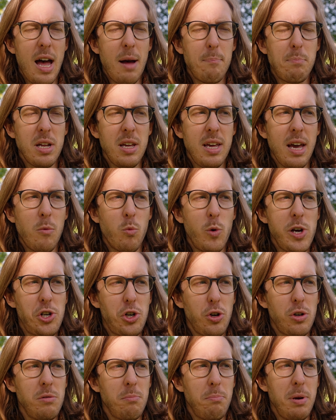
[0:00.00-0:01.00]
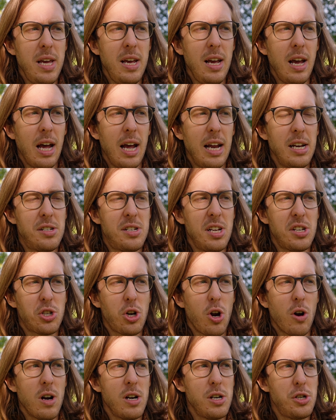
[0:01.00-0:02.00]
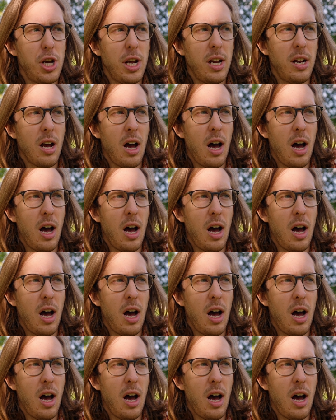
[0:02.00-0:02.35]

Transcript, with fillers: But yet we shouldn't be discouraging,